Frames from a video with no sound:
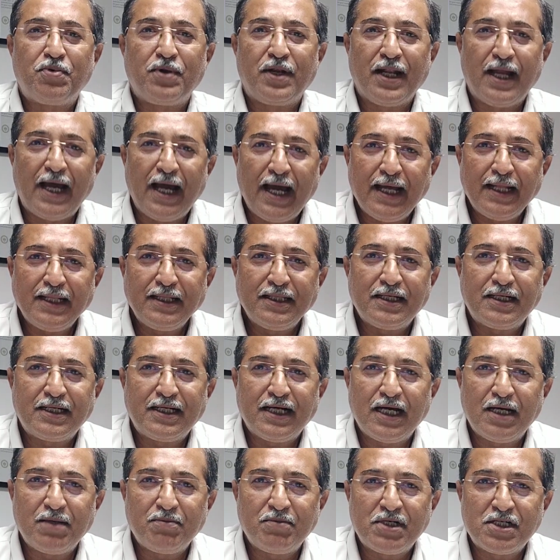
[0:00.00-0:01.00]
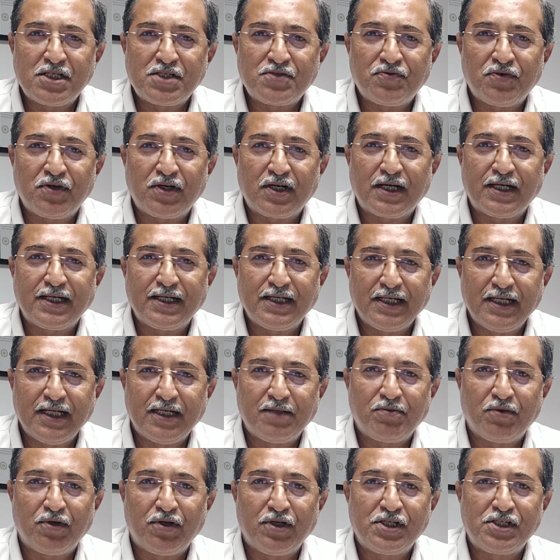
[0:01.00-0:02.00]
plan the diamonds for cutting
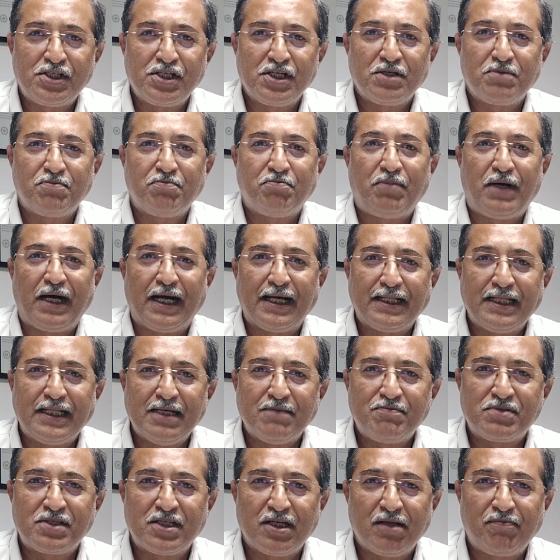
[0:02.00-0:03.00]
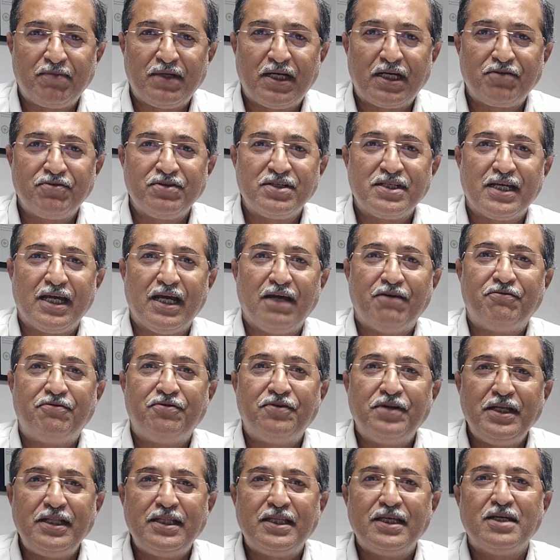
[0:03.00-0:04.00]
and polishing by themselves. That means
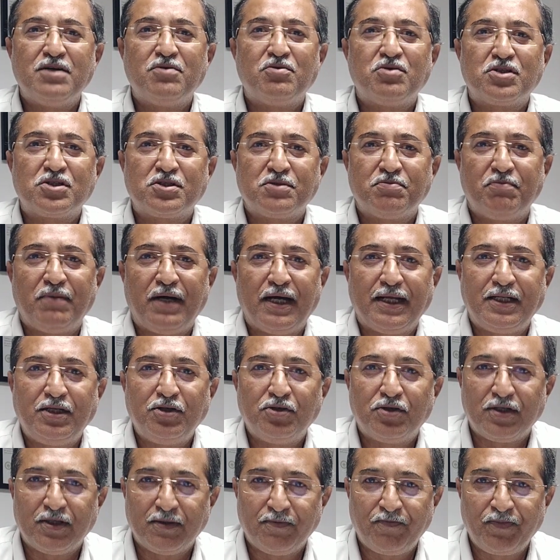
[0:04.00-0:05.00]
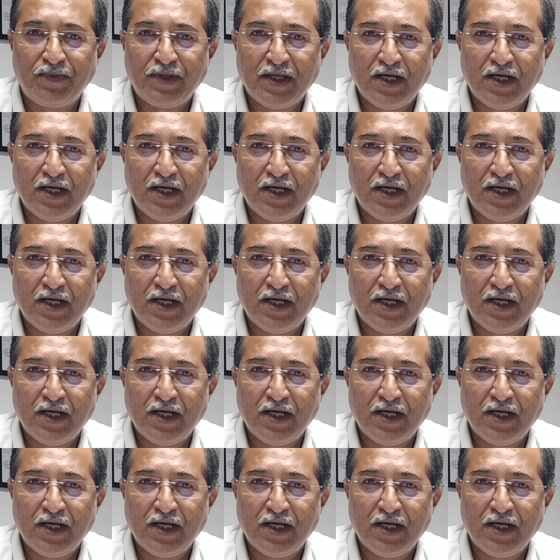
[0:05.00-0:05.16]
everything was manual.